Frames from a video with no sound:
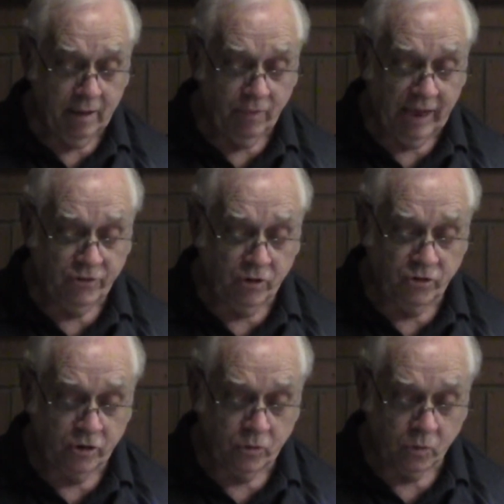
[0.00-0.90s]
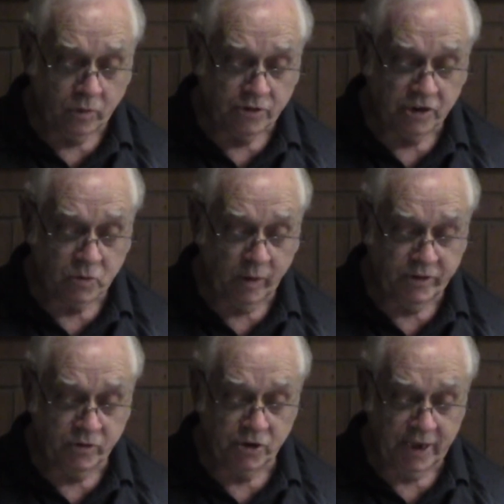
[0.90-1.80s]
that you do just
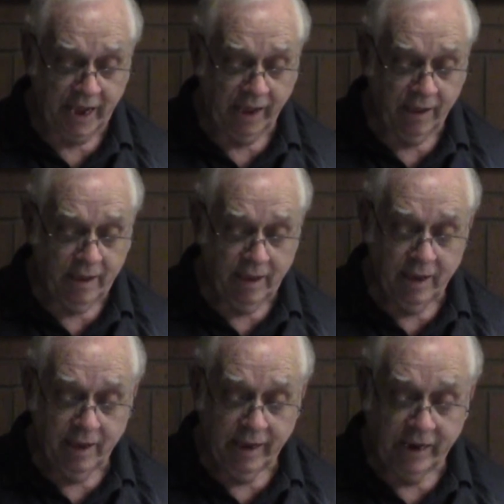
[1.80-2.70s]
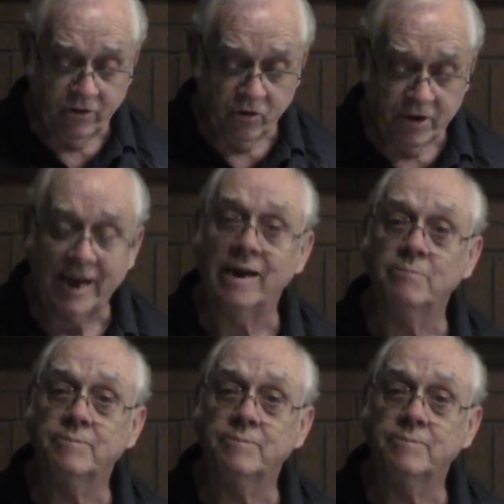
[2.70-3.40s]
what you say in your time.